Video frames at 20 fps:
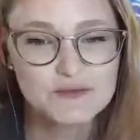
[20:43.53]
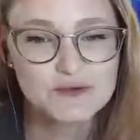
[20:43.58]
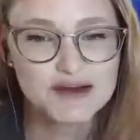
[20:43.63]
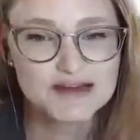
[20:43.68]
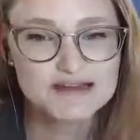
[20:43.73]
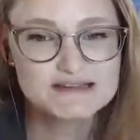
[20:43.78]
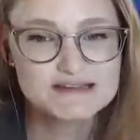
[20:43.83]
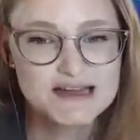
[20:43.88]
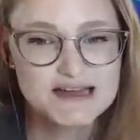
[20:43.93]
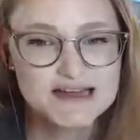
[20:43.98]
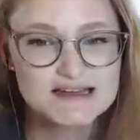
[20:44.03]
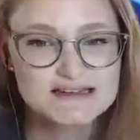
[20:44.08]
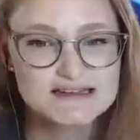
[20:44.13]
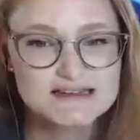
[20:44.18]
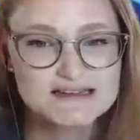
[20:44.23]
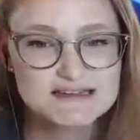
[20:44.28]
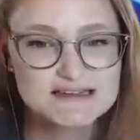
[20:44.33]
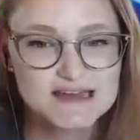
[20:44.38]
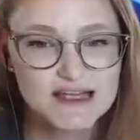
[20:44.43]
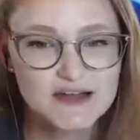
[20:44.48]
what it
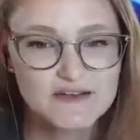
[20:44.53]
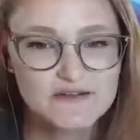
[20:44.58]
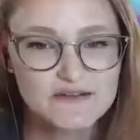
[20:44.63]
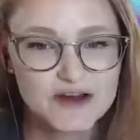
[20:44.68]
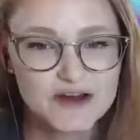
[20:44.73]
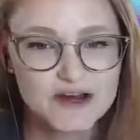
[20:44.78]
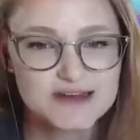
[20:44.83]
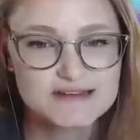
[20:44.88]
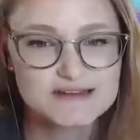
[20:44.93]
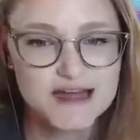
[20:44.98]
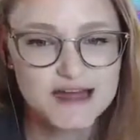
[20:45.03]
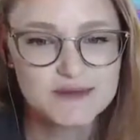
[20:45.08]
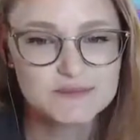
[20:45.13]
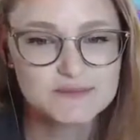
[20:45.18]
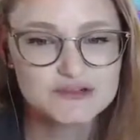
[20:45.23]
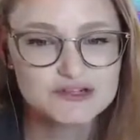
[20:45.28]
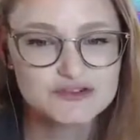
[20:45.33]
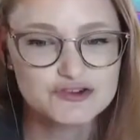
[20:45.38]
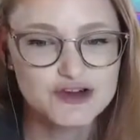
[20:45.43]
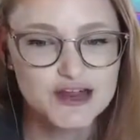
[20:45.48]
does, it's like a fairy
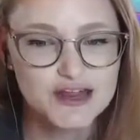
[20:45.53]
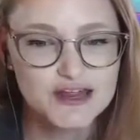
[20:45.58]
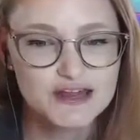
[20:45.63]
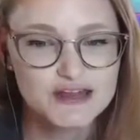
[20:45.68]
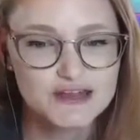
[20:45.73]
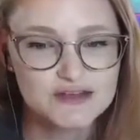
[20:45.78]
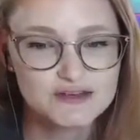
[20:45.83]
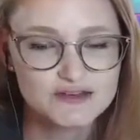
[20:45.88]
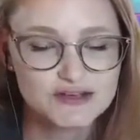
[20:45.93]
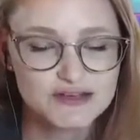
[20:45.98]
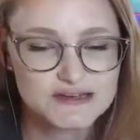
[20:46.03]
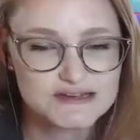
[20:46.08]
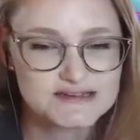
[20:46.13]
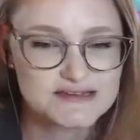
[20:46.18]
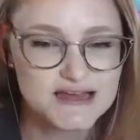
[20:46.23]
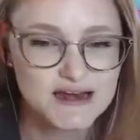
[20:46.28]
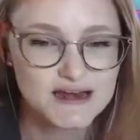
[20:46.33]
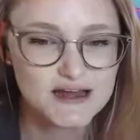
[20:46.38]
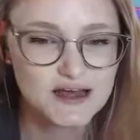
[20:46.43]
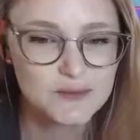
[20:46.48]
type terrain that you can
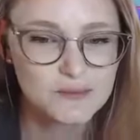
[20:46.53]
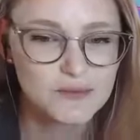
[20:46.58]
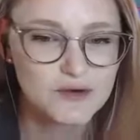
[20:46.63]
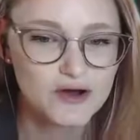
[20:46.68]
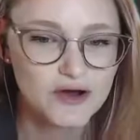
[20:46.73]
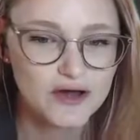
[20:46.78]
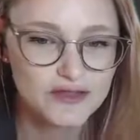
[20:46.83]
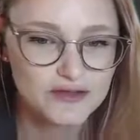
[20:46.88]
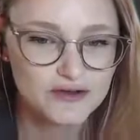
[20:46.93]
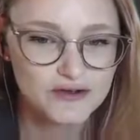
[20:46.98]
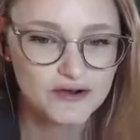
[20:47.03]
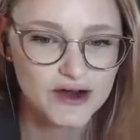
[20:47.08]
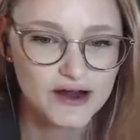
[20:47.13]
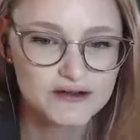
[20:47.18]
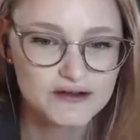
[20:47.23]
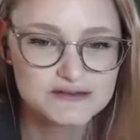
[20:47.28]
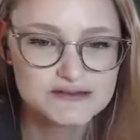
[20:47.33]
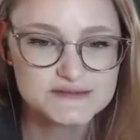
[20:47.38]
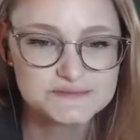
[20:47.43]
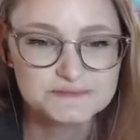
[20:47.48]
set up on the
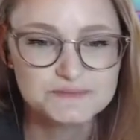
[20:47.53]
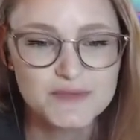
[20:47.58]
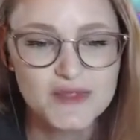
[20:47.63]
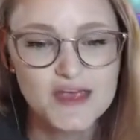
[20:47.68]
ground.